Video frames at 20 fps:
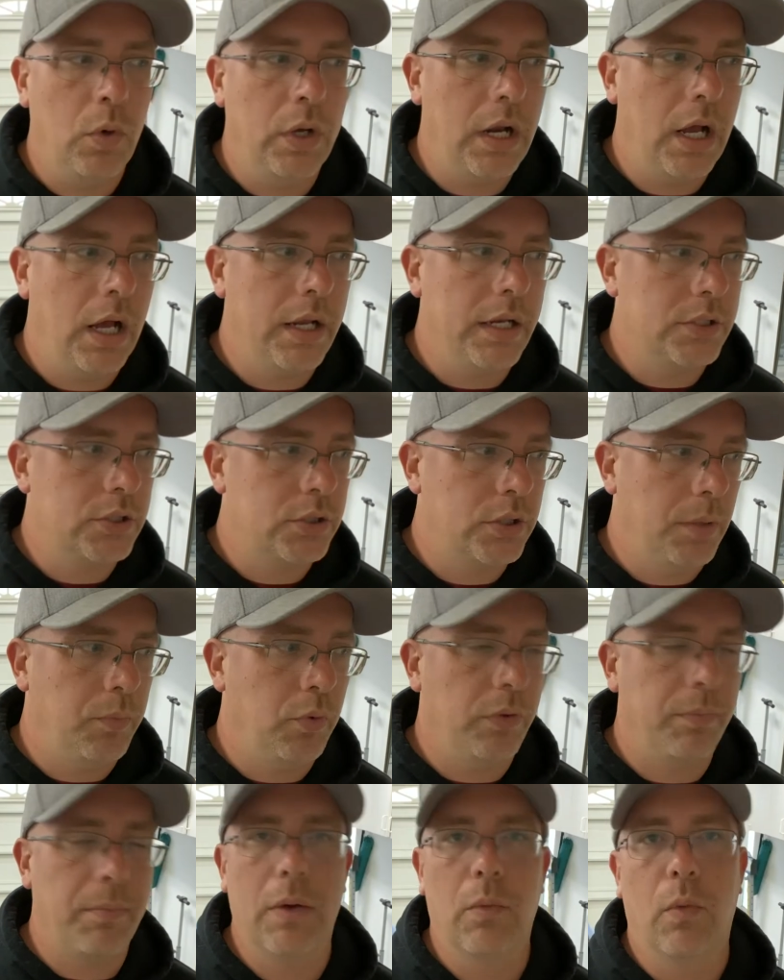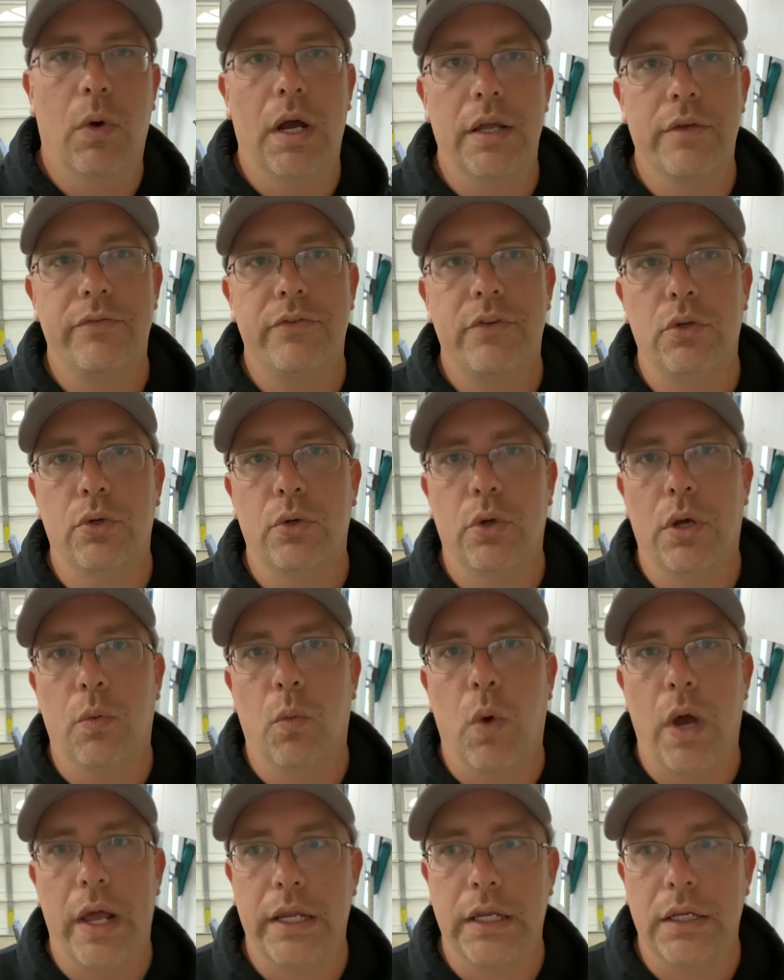on a trip with my wife to a
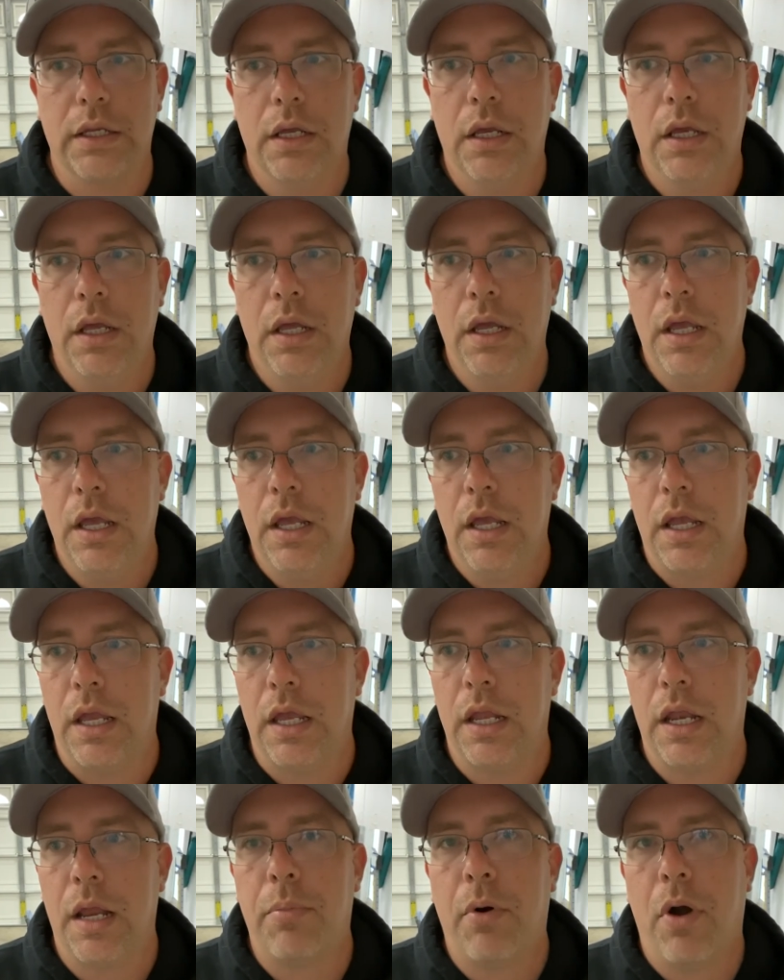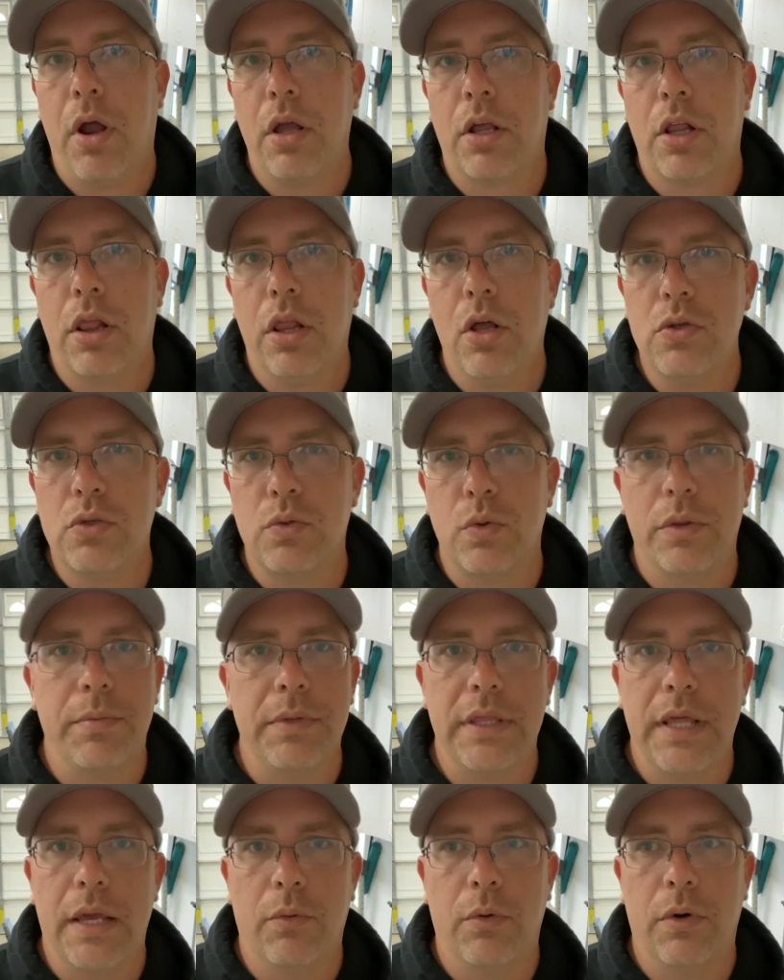wedding. And I brought clothes with
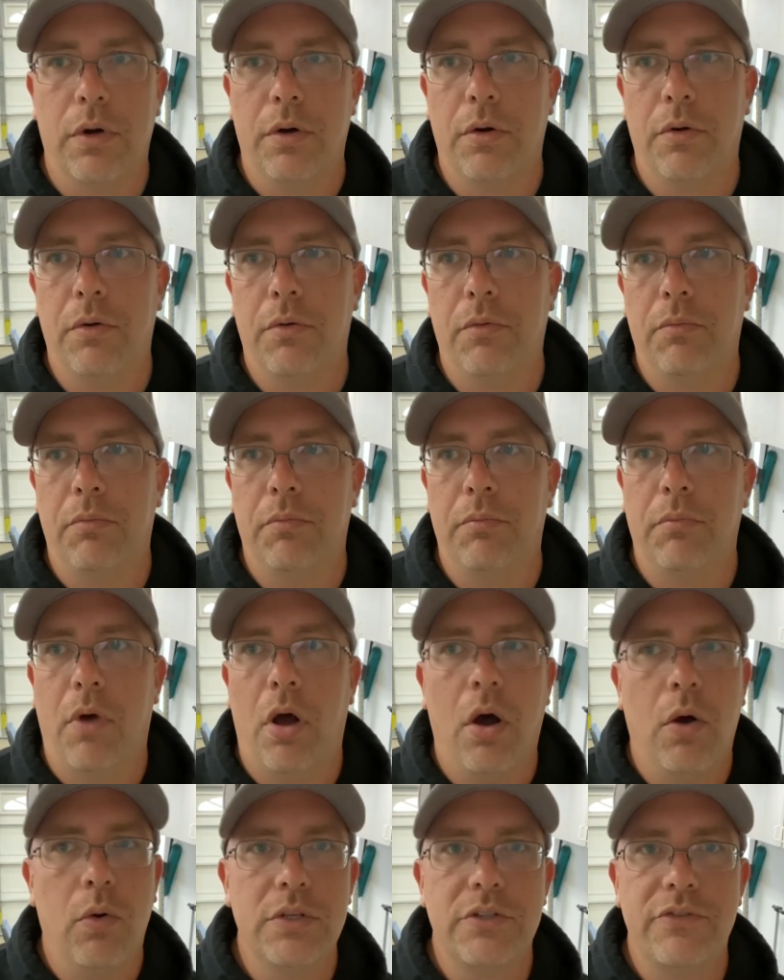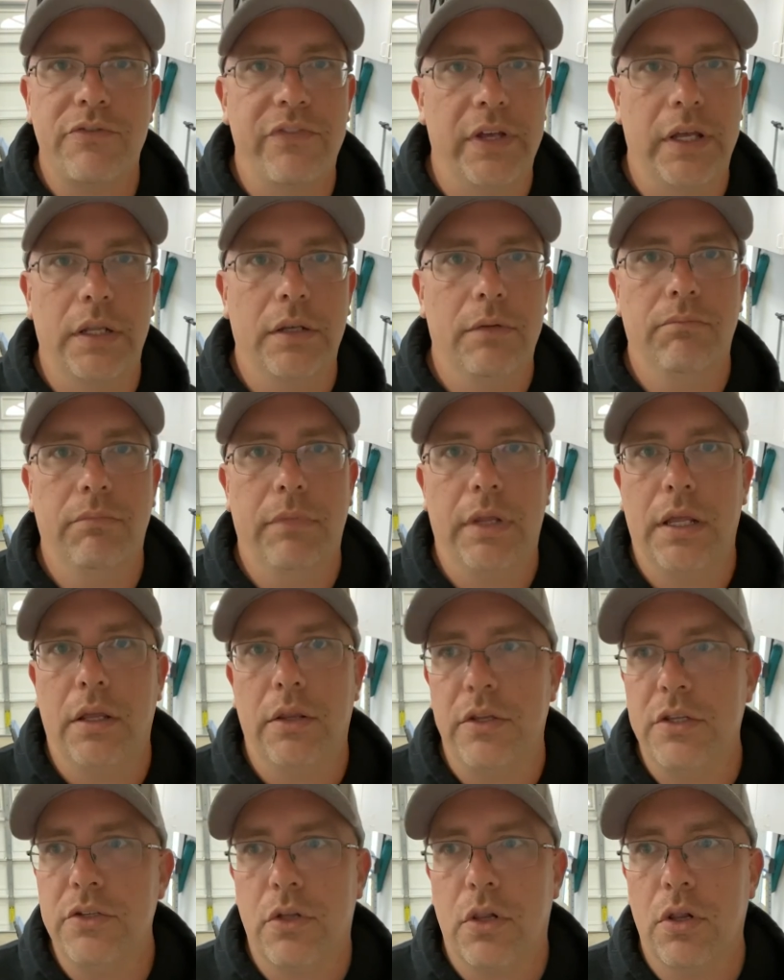me that were always fit.
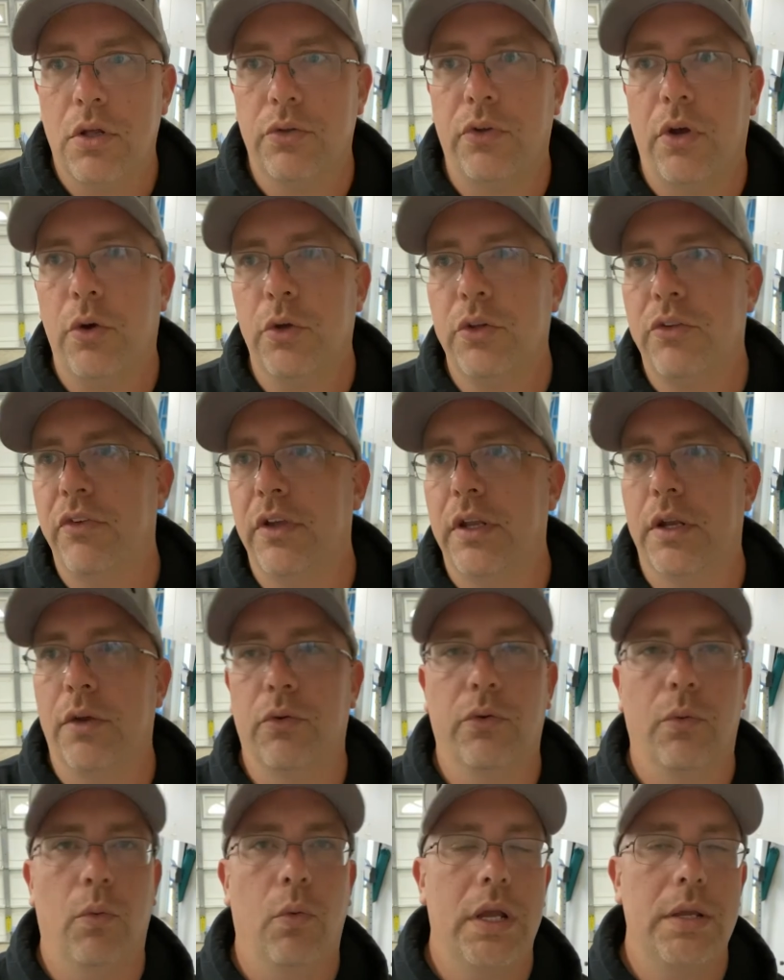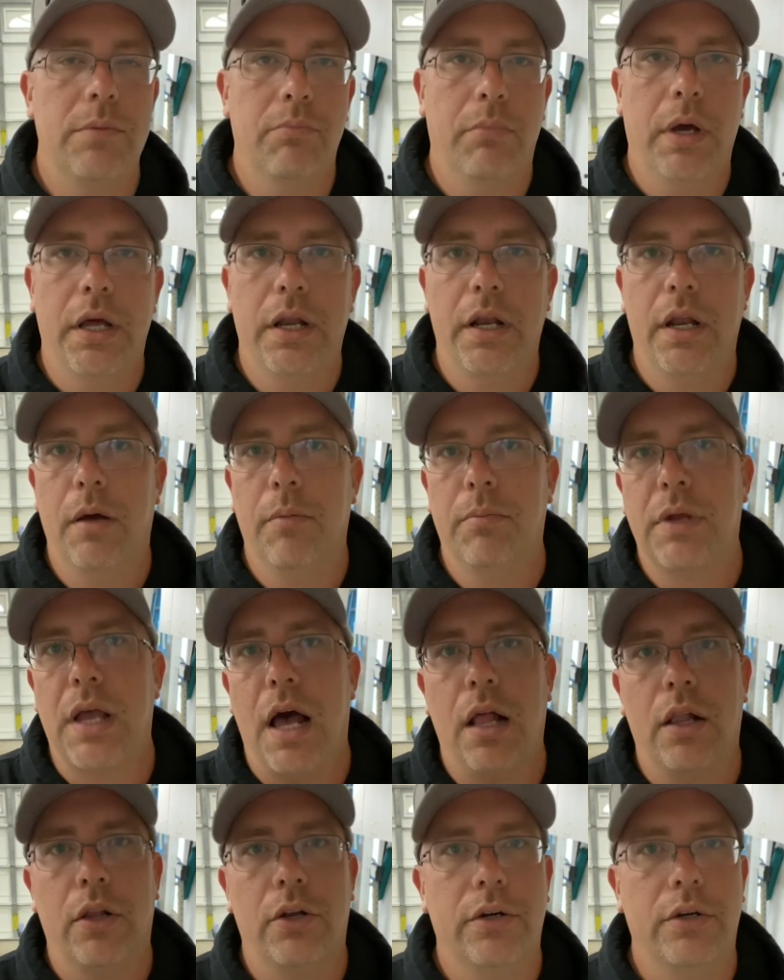These clothes always fit. It was a white button-up
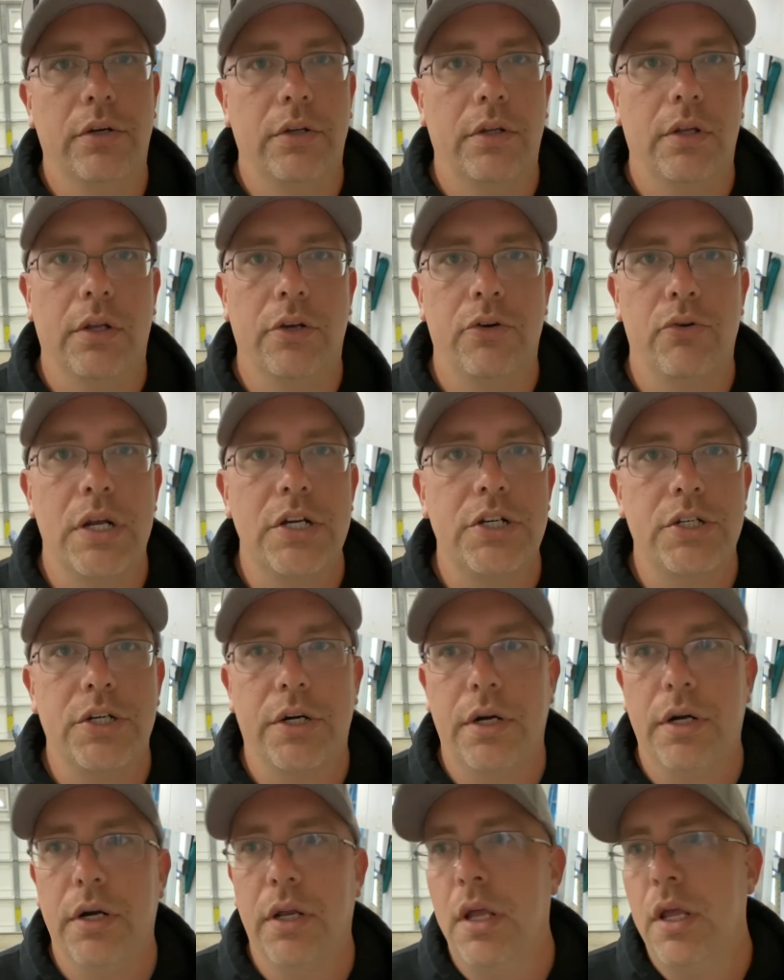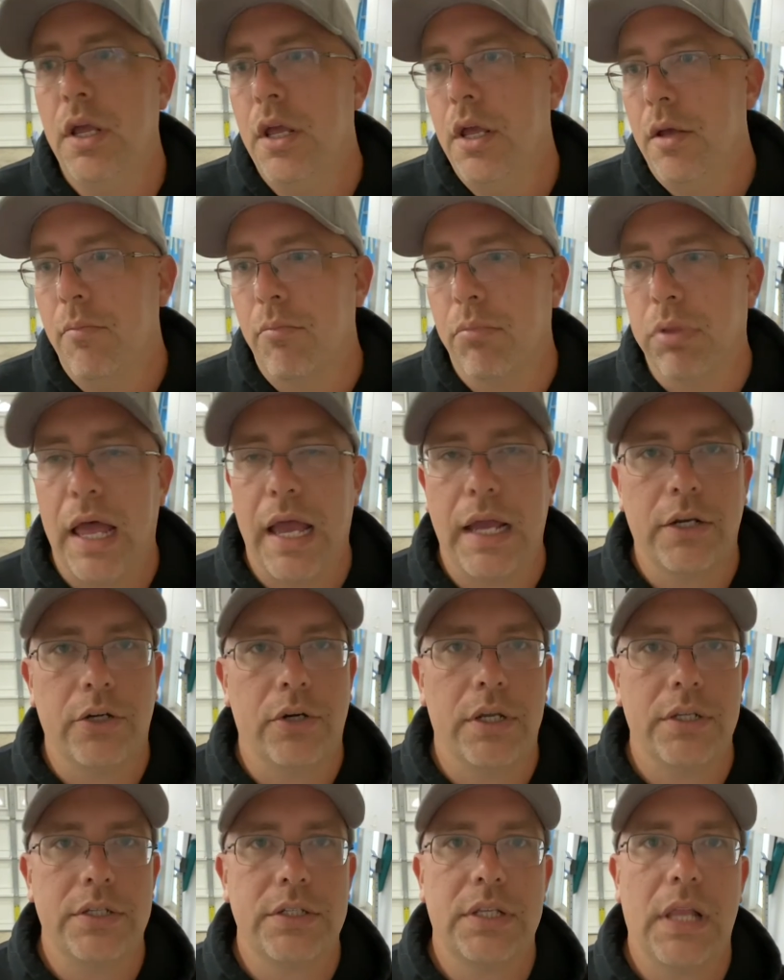collared dress shirt, black
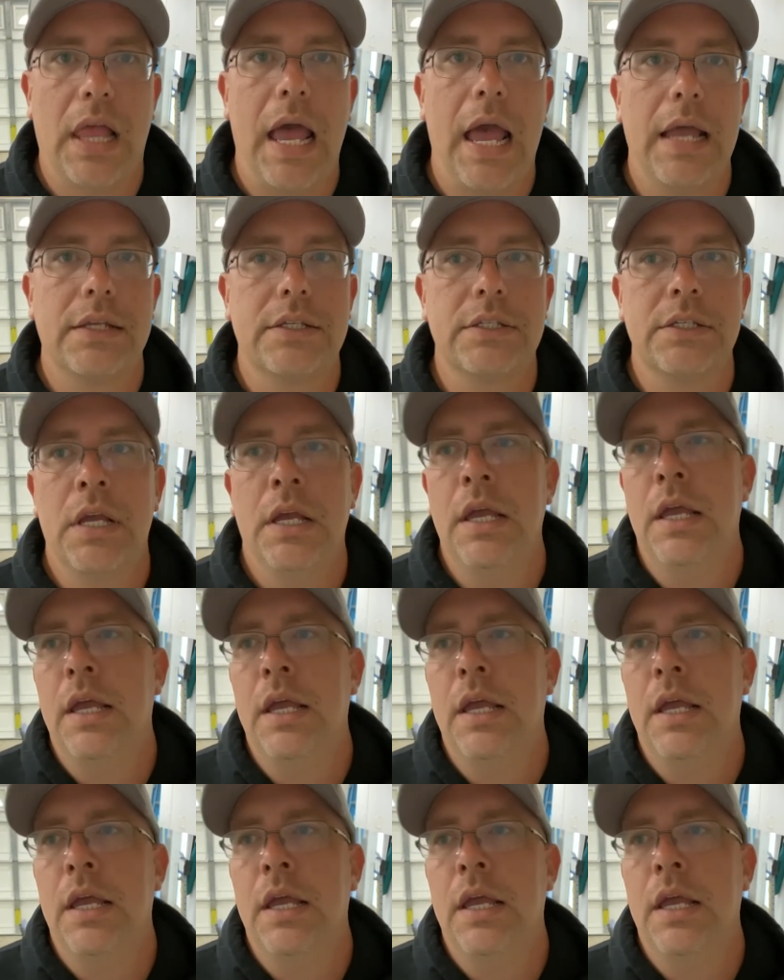dress slacks.